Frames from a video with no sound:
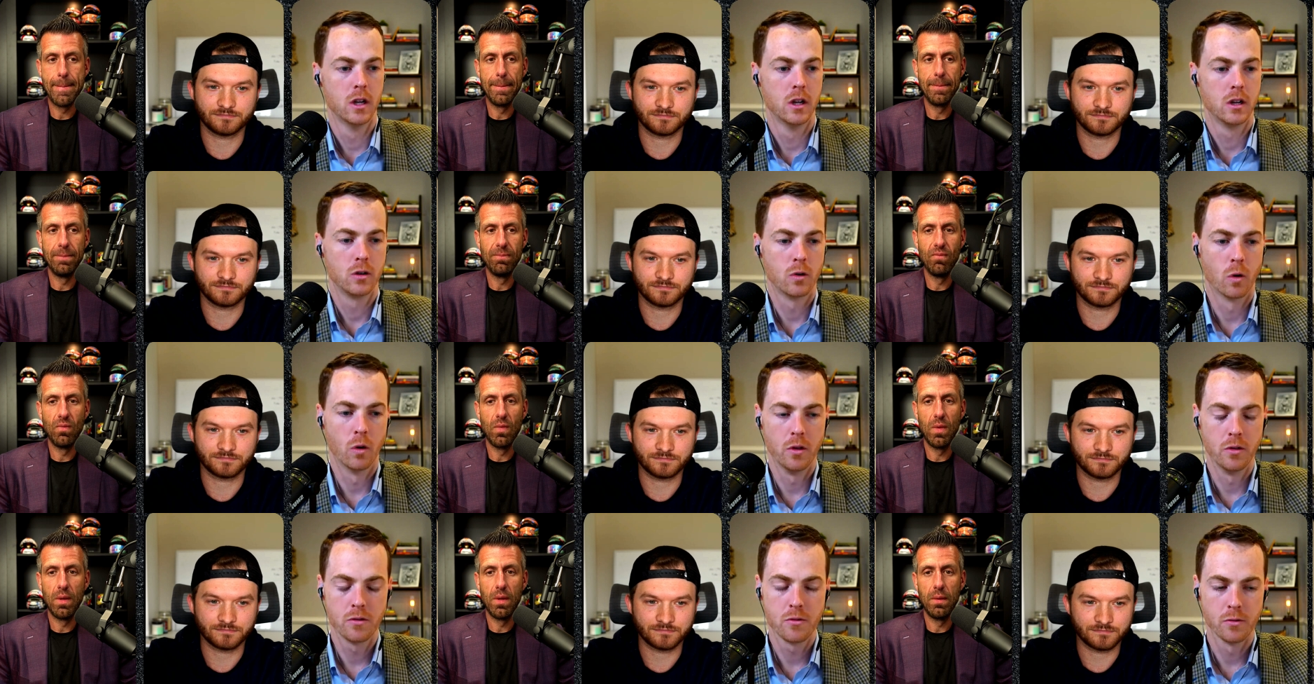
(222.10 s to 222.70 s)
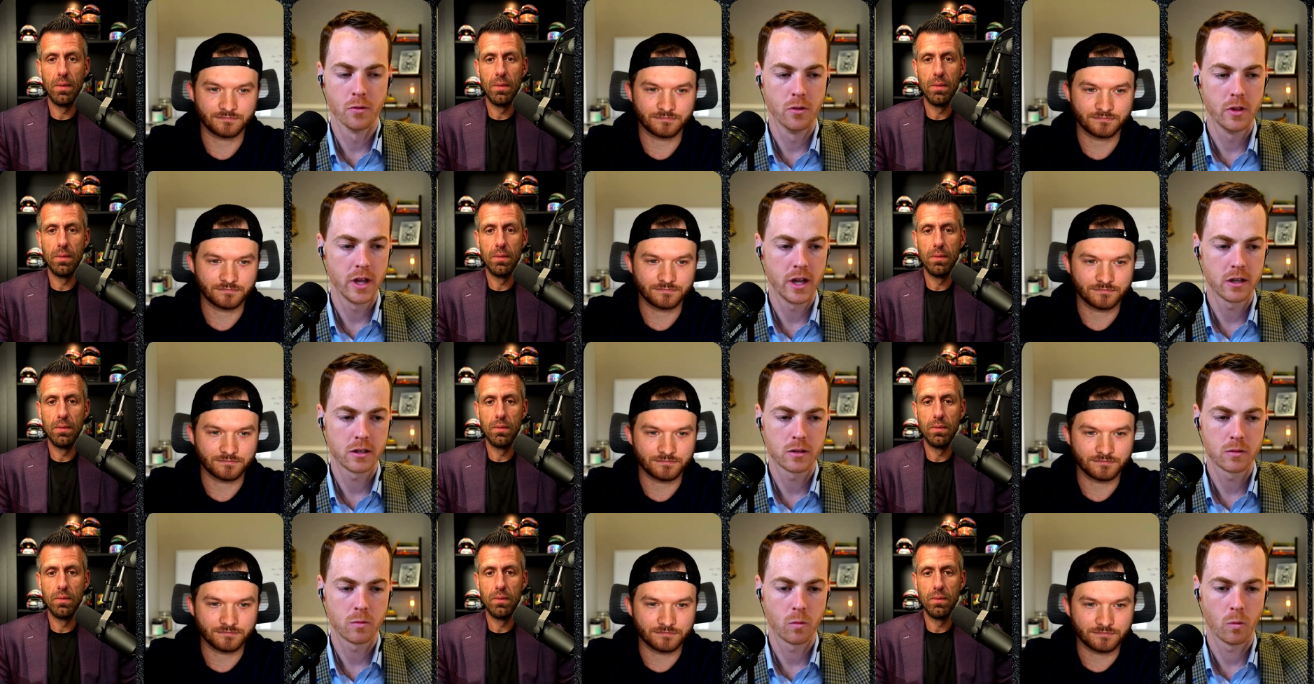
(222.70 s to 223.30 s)
Speaker 1: going through
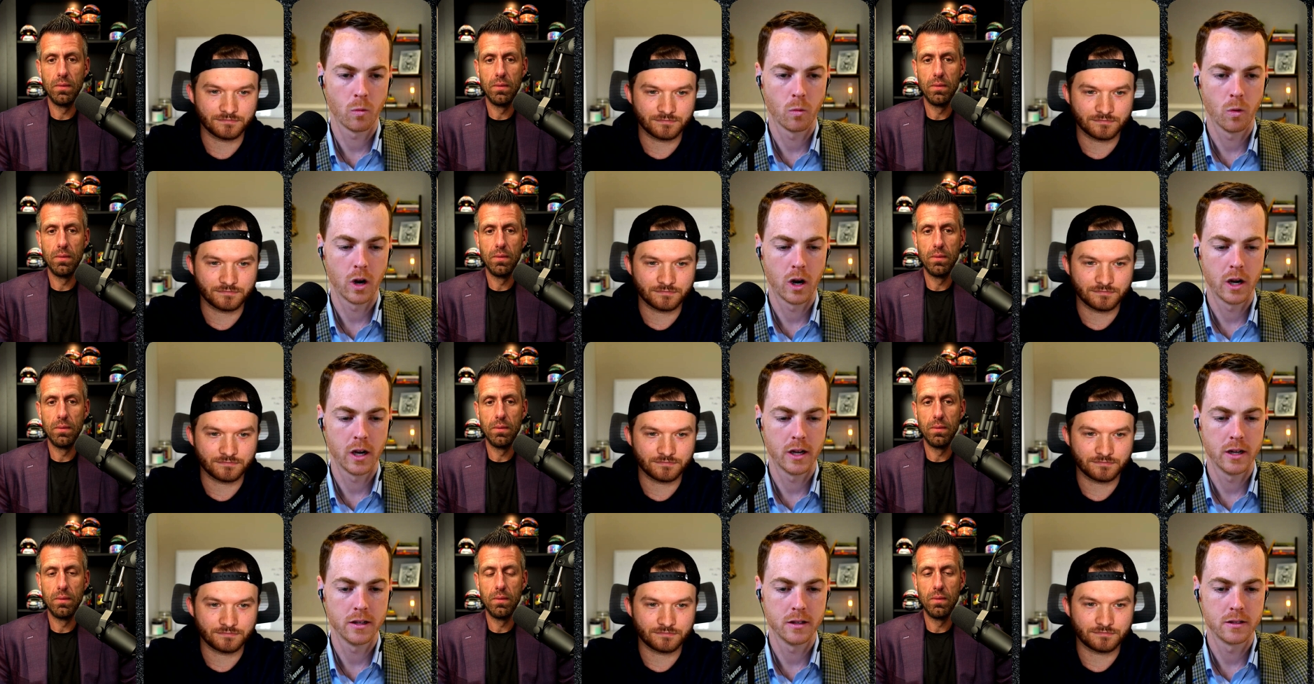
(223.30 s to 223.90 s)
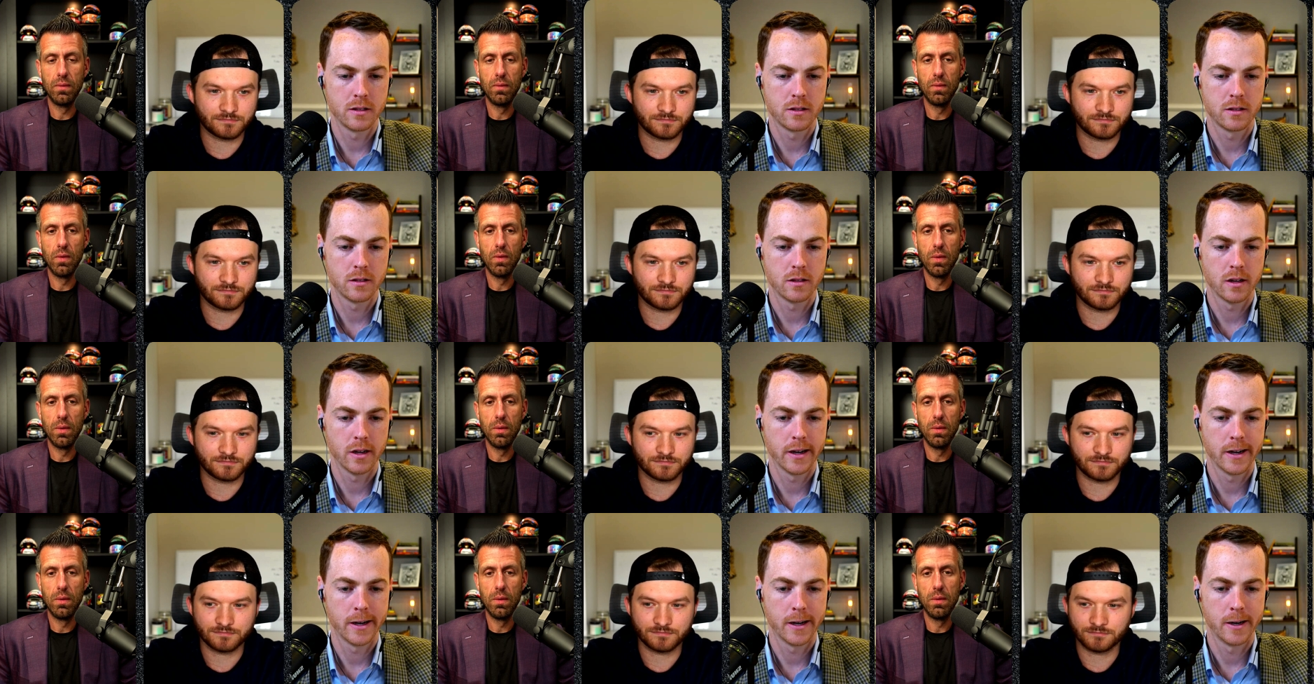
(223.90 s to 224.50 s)
this was
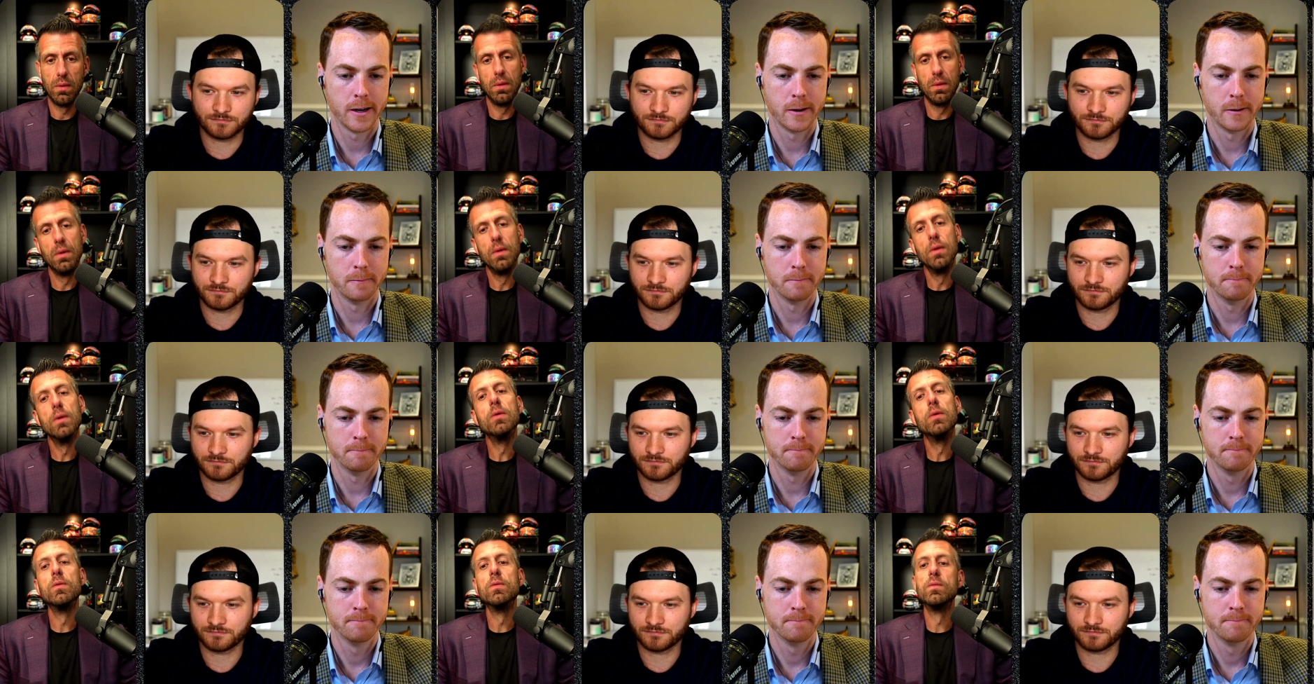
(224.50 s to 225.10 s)
um,